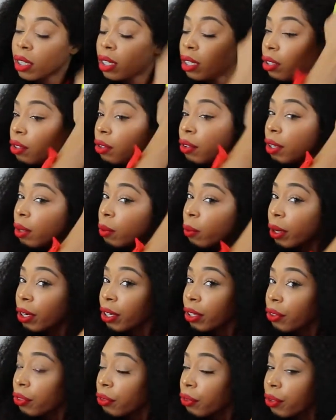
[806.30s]
You can work
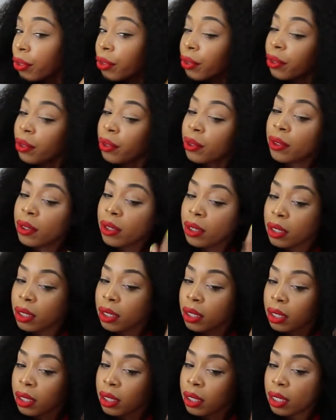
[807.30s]
it through
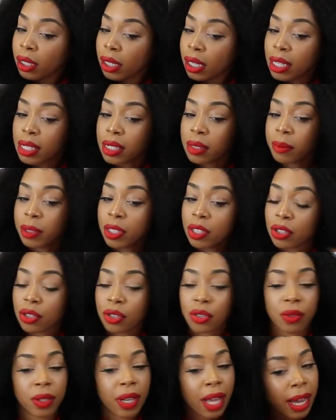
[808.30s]
as much as
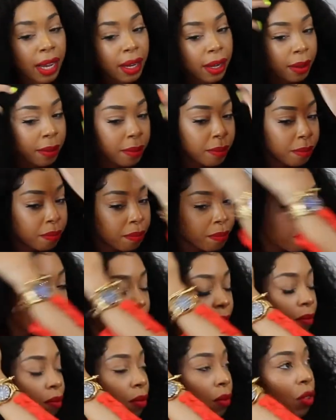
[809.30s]
you like
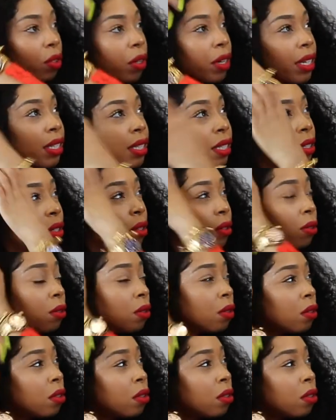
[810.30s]
or as little.